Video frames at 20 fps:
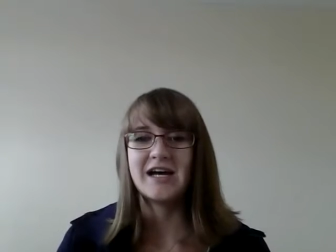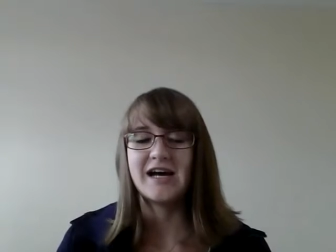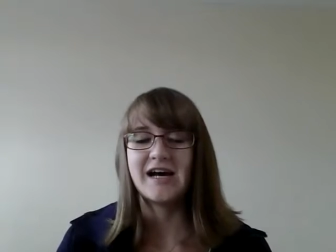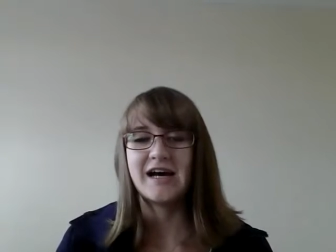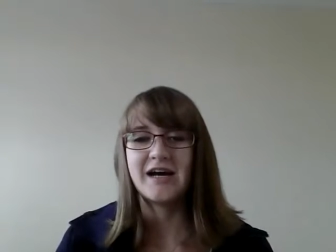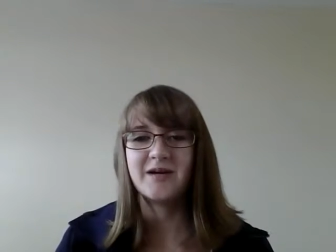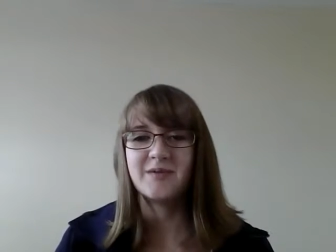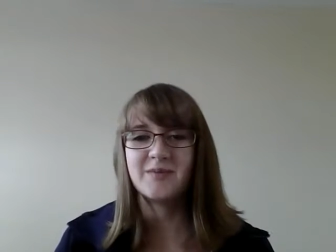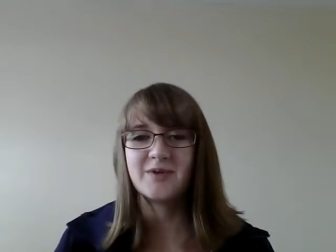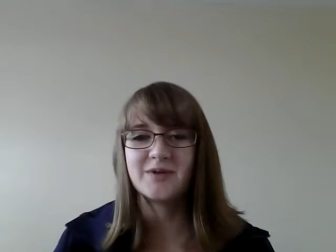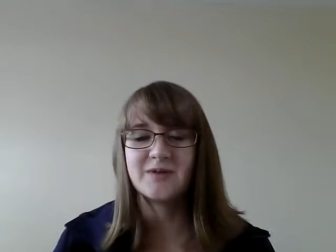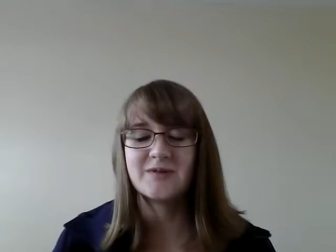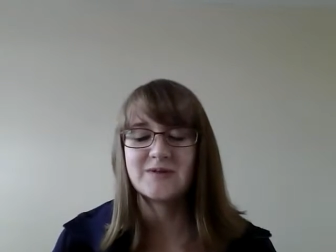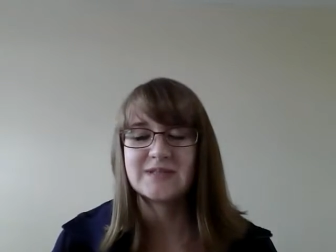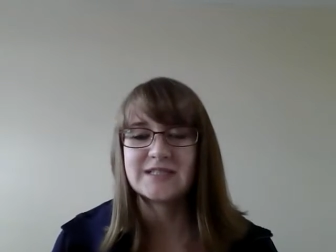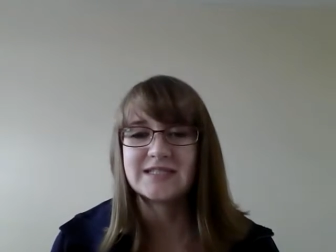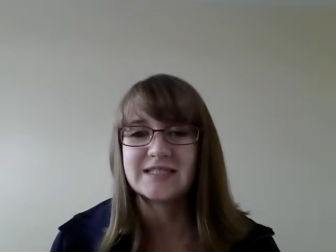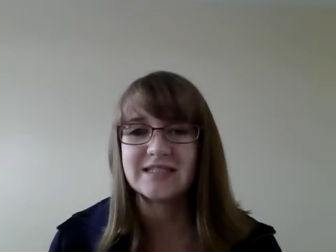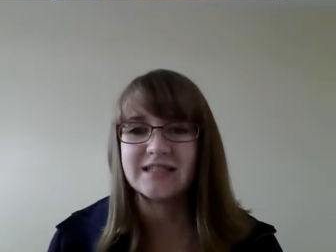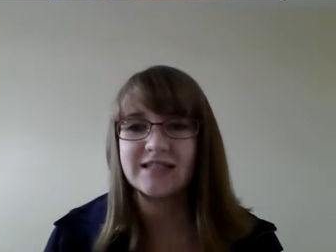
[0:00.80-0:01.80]
Hi, Brother
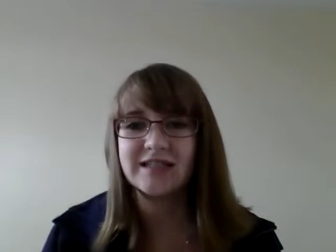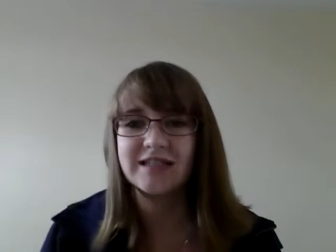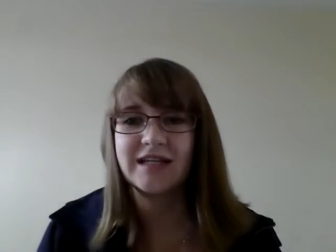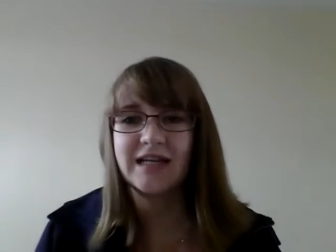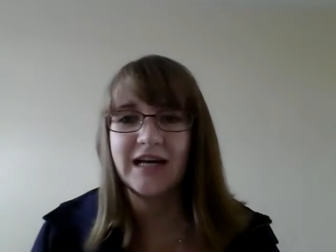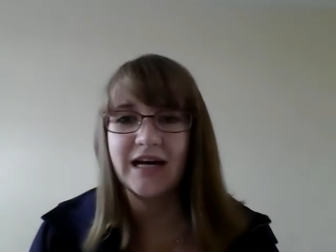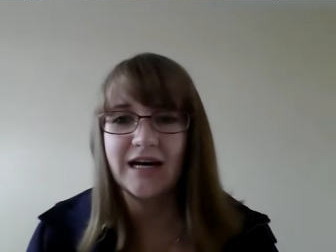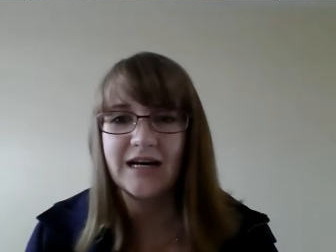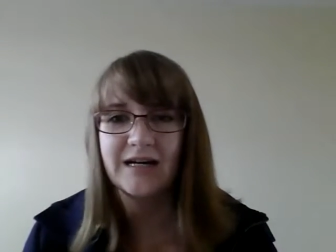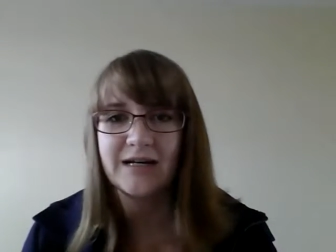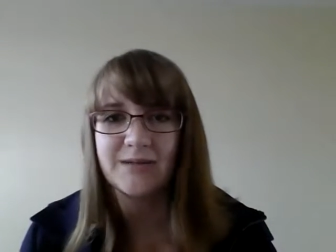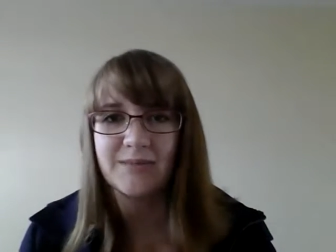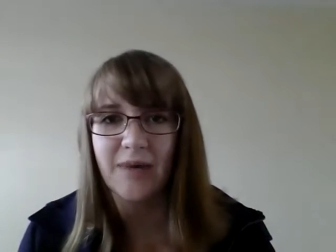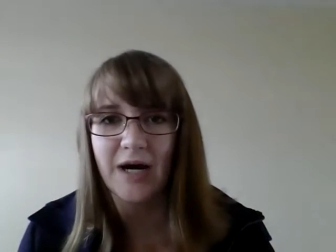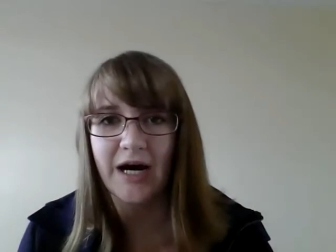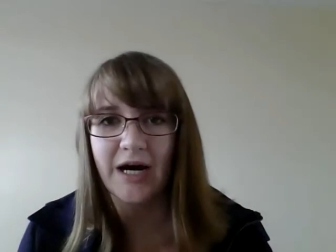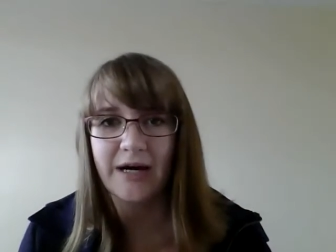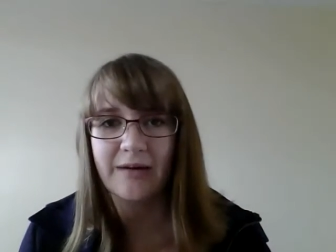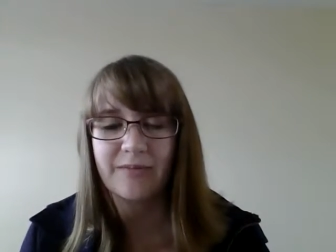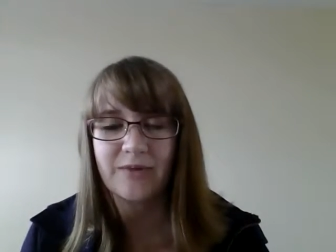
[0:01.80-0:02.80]
Wilson.
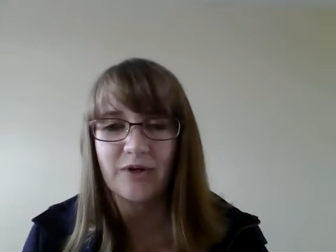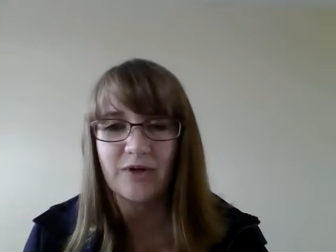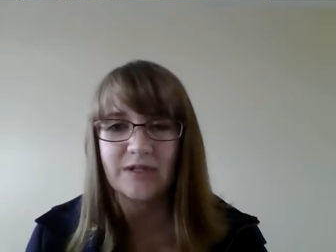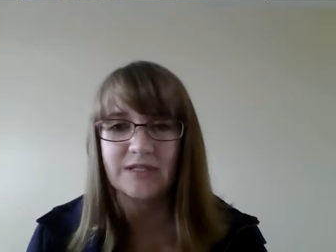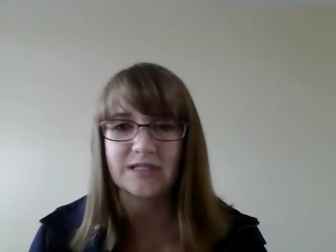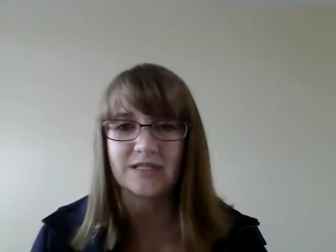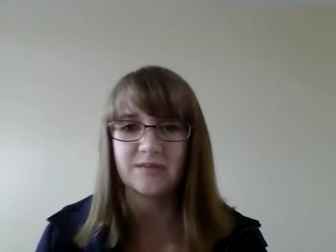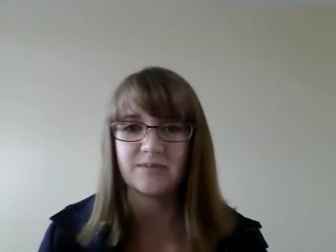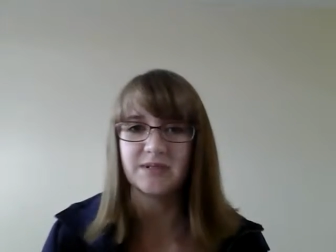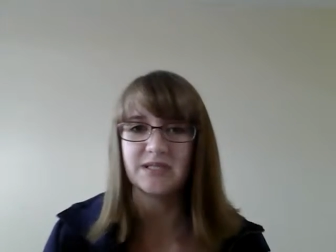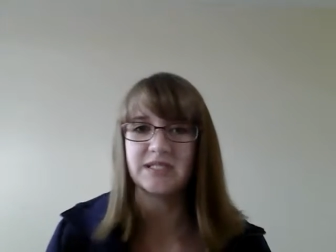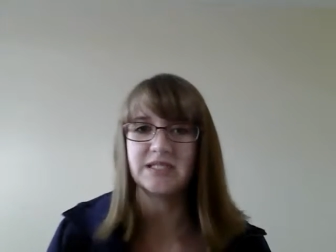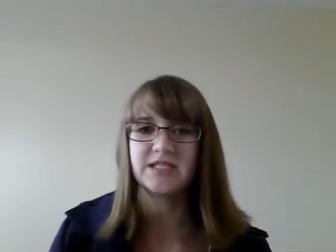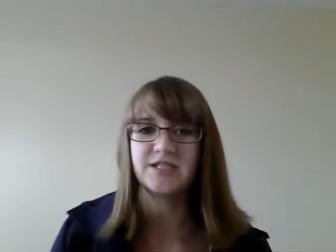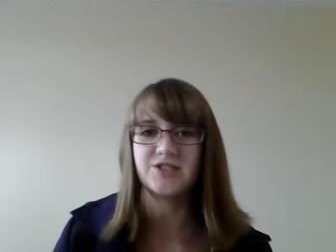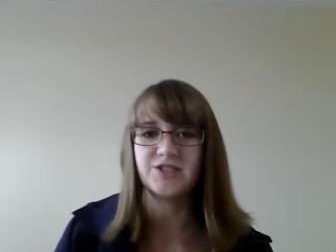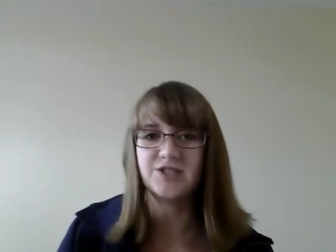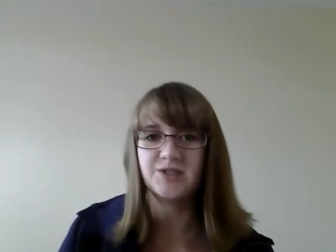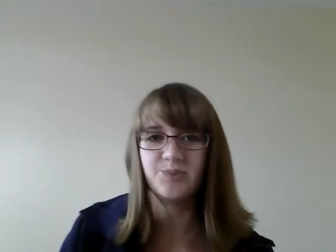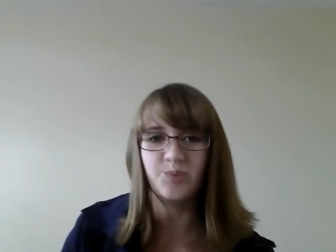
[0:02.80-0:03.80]
I'm going to be
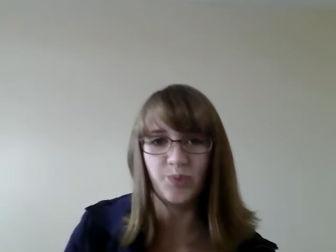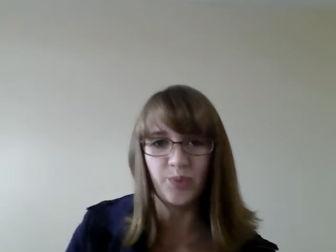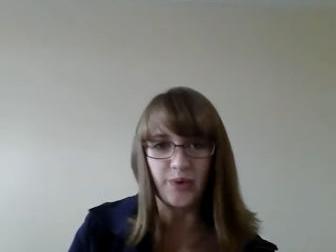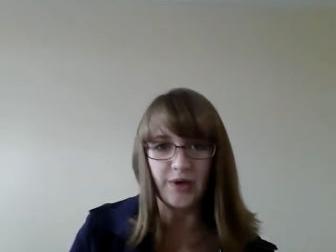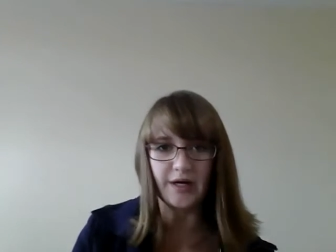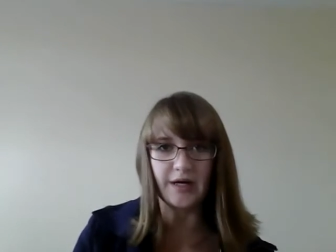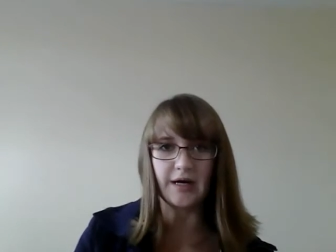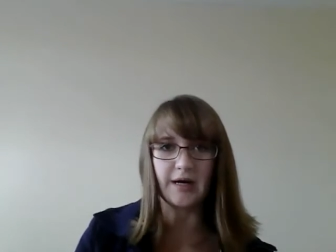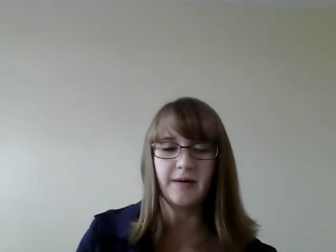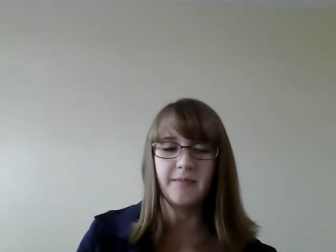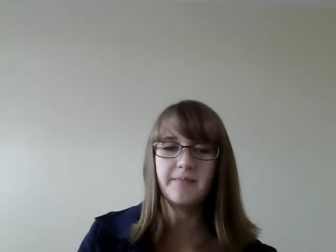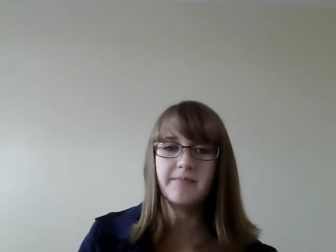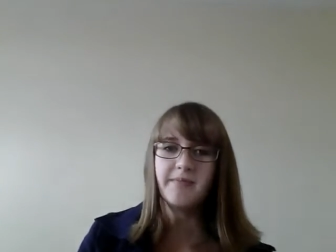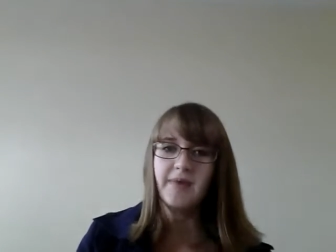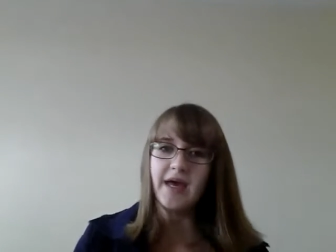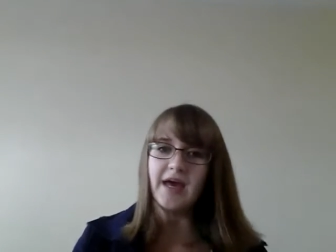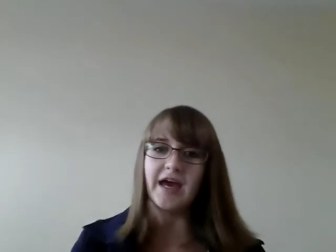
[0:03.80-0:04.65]
teaching Brigham,